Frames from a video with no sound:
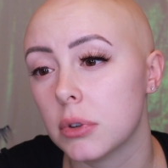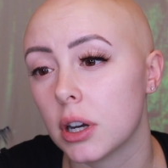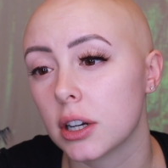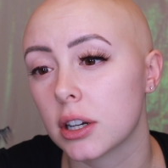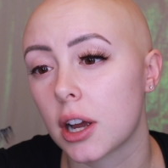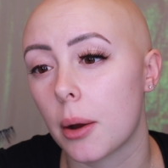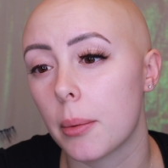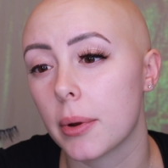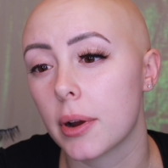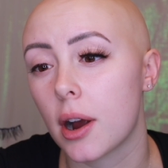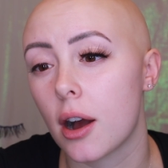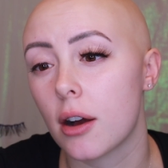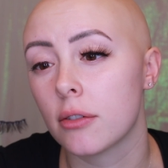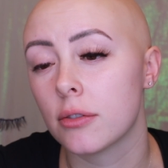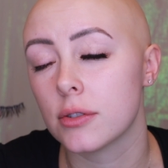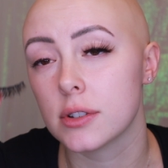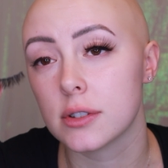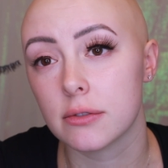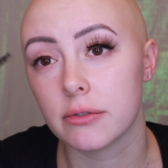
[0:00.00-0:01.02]
And coming
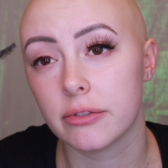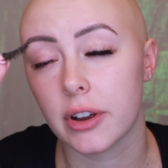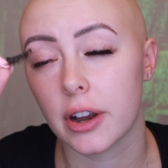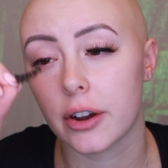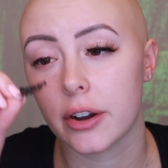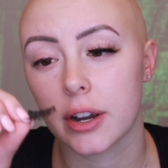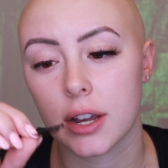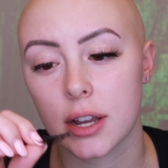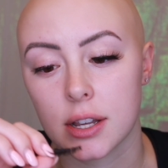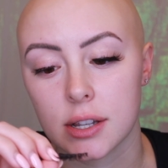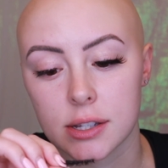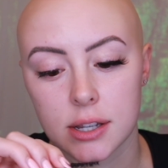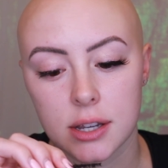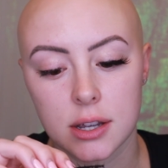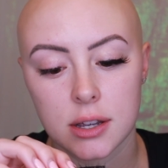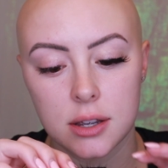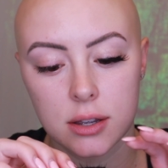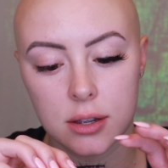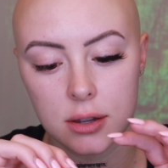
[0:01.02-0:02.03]
off was very
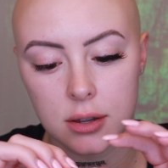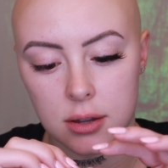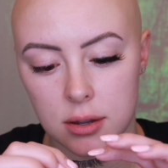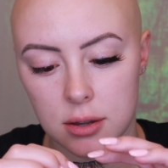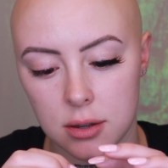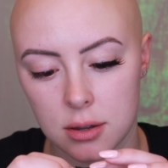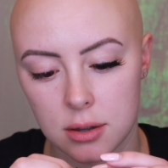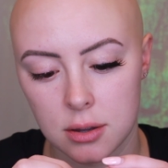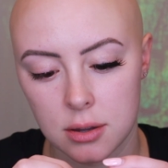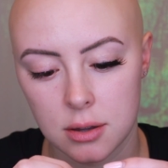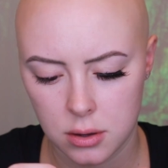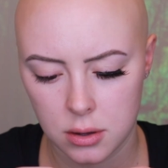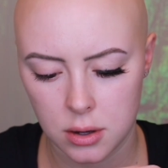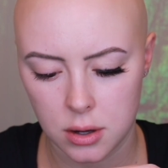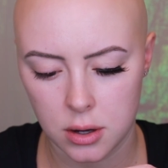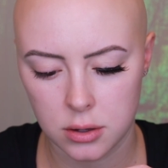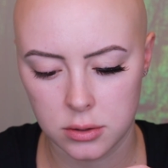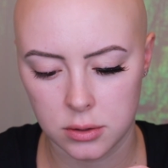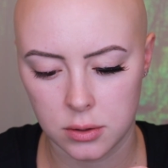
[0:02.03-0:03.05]
easy.
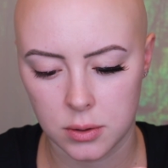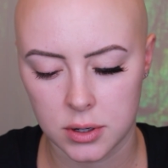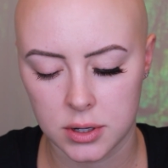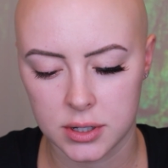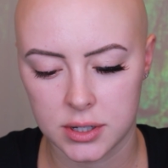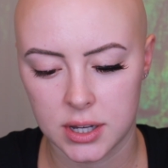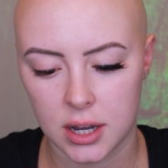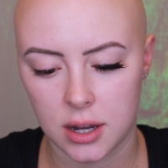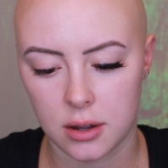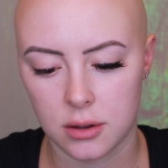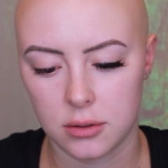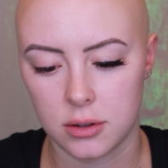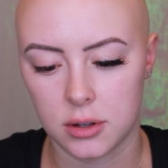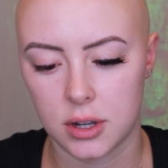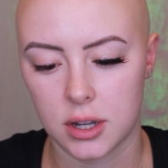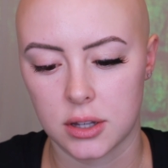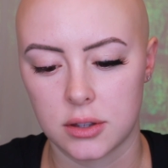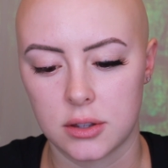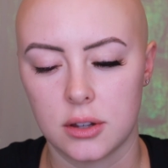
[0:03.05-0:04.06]
And you want to take a
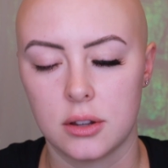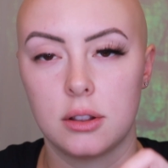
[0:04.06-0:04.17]
look at the